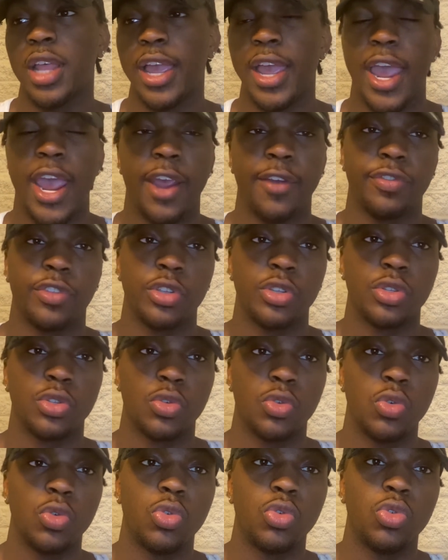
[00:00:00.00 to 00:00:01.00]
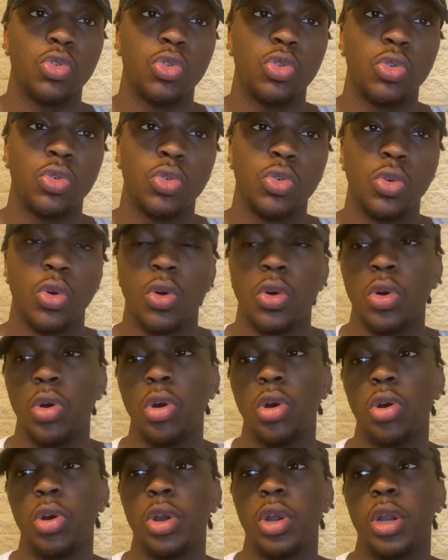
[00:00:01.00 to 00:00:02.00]
after school,
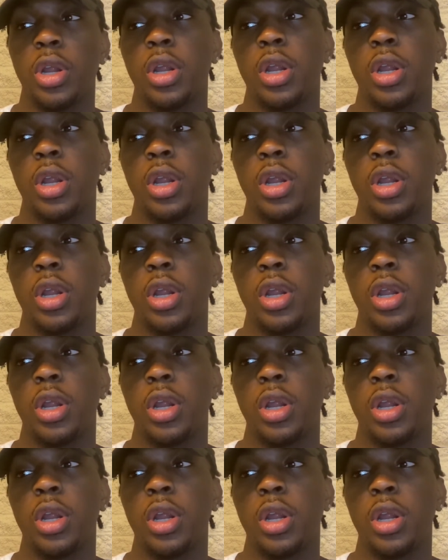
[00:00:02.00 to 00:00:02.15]
or